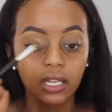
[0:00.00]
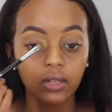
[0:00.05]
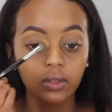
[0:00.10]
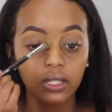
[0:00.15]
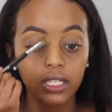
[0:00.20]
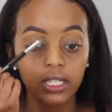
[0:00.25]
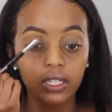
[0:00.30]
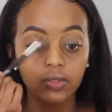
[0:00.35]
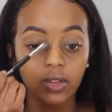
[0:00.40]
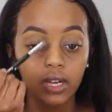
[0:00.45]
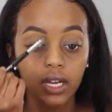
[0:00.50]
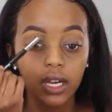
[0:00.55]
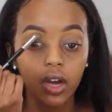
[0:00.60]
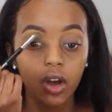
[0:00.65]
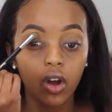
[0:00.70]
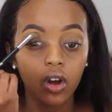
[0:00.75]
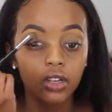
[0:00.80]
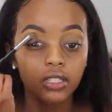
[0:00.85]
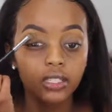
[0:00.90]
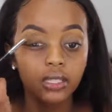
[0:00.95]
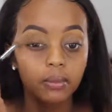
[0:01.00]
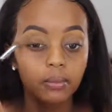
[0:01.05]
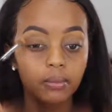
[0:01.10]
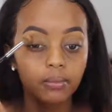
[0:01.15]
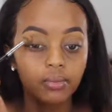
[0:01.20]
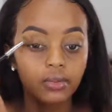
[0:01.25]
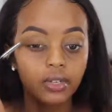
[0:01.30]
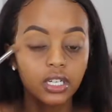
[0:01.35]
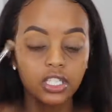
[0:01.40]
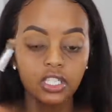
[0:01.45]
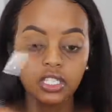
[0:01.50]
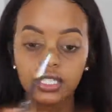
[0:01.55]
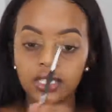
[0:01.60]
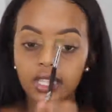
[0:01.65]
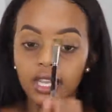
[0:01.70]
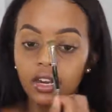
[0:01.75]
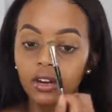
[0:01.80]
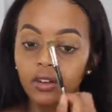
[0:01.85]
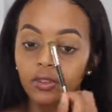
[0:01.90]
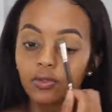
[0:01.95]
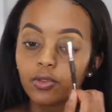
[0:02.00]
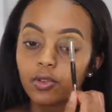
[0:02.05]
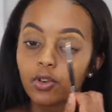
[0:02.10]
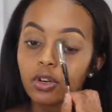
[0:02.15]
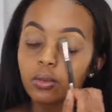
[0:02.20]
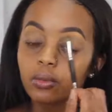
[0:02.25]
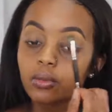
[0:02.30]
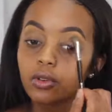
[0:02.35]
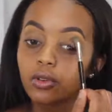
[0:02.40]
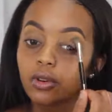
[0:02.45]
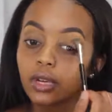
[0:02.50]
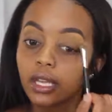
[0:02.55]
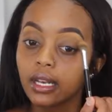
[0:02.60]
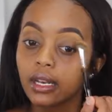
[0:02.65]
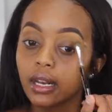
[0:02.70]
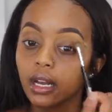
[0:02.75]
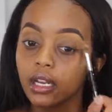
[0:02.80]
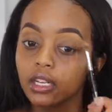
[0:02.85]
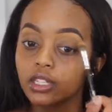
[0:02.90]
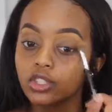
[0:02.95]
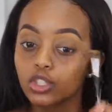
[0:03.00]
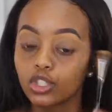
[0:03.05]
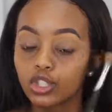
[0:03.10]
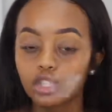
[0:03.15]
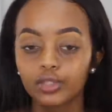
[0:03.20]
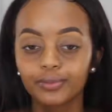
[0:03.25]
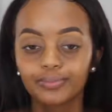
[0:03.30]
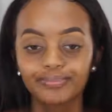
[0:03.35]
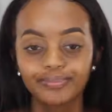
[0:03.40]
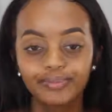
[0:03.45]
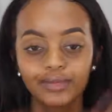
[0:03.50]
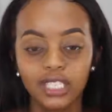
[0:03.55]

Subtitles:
I'll leave awesome brushes that are affordable and under